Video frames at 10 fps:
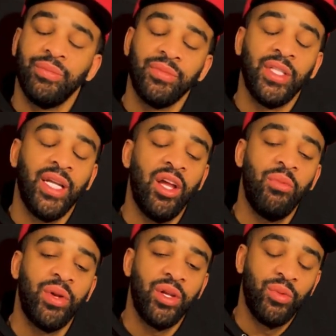They don't
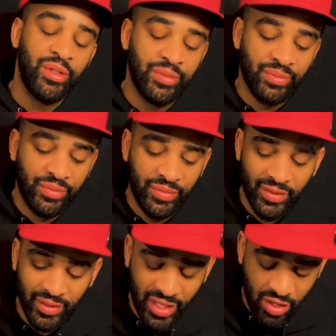
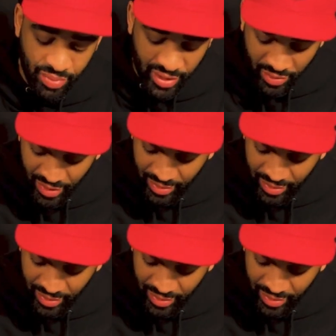put in the work.